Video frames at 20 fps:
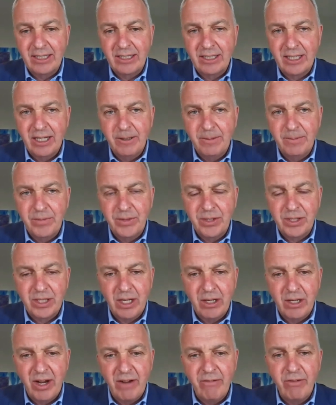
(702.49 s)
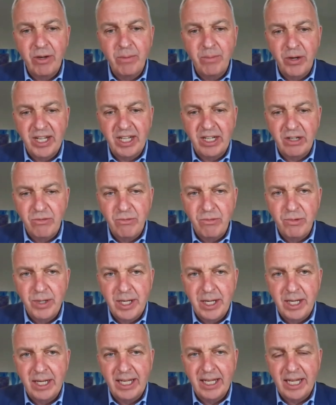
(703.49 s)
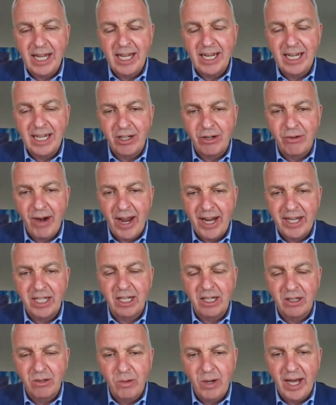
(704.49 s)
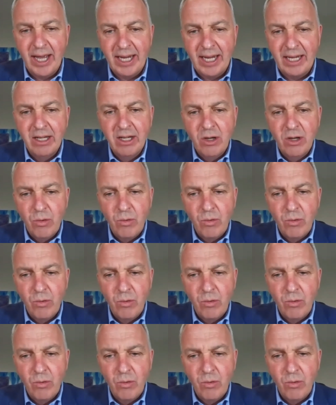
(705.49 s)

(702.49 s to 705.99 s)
So everybody can really, in a granular way,